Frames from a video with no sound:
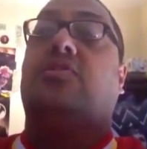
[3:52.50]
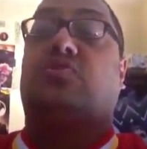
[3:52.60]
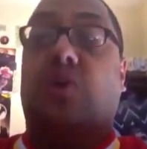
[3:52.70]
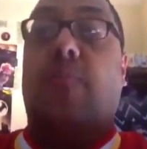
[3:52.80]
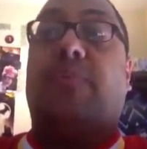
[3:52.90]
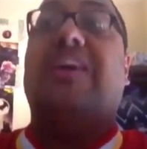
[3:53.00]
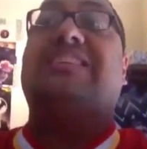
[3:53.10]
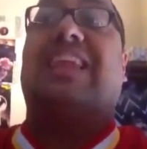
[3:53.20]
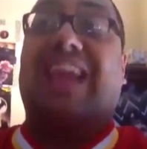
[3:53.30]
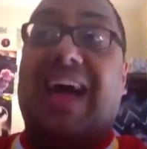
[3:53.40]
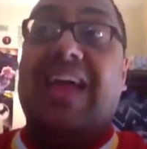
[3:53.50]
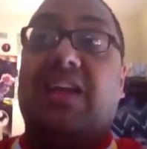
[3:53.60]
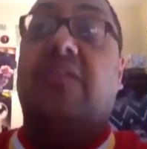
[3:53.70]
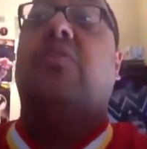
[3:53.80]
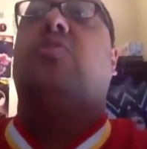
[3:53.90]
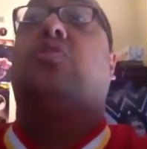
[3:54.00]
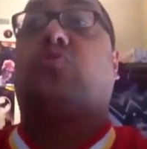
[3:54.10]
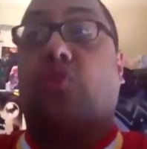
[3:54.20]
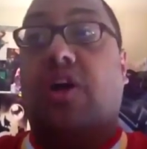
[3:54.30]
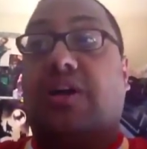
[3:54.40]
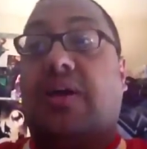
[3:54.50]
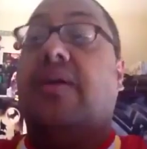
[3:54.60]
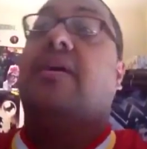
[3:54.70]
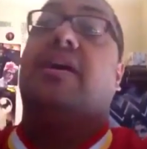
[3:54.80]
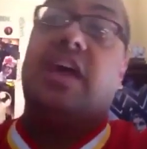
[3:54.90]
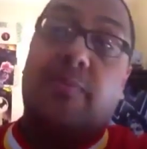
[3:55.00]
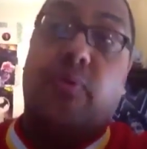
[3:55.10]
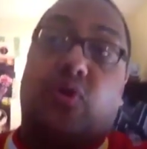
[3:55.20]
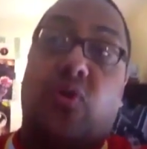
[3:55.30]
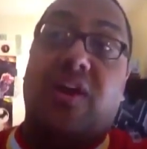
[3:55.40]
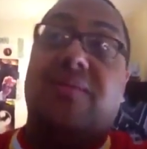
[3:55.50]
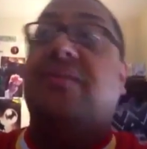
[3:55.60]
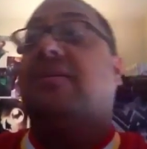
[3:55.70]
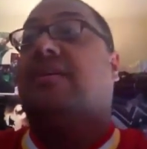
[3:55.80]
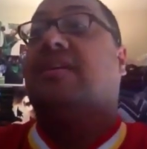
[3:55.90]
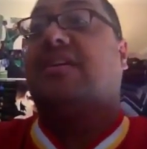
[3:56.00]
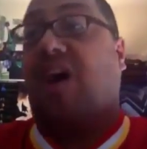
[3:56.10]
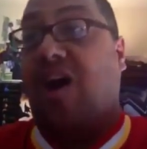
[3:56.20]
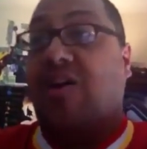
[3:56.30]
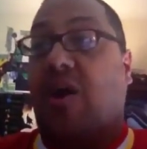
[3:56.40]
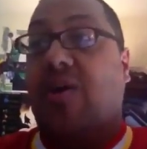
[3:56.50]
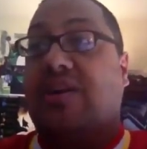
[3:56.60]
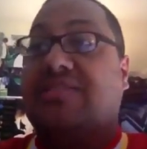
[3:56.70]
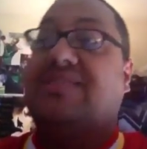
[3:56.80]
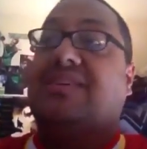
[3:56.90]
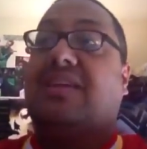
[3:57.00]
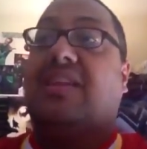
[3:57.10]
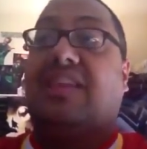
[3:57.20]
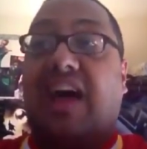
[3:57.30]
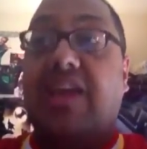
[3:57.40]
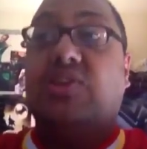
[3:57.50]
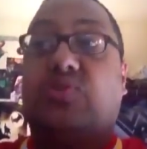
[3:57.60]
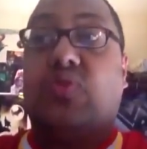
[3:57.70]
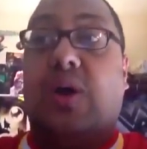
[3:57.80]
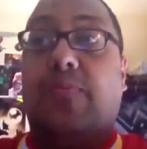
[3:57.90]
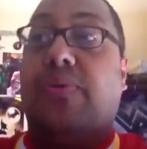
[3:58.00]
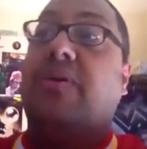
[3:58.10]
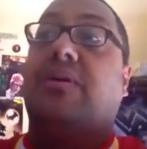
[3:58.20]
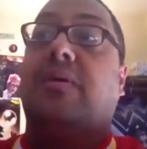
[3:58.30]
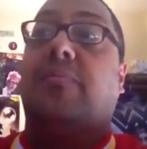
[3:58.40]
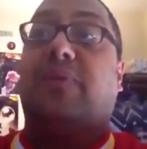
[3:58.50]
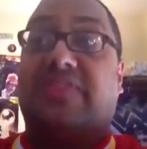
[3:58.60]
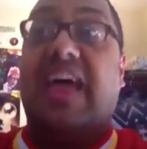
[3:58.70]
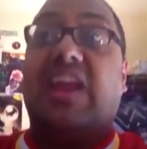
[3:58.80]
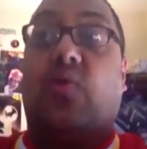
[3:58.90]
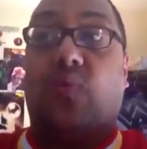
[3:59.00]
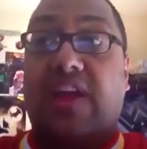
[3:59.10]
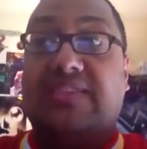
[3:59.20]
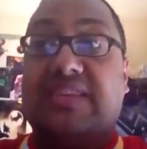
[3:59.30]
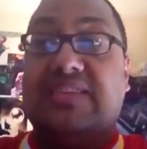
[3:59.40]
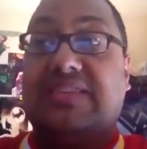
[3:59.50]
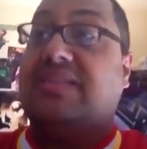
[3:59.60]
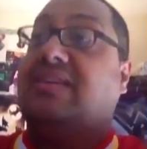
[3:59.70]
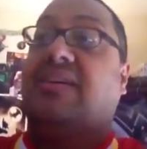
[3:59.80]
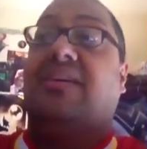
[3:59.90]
Trump is a lying, crook, hypocrite, con artist, lying Trump, pathetic racist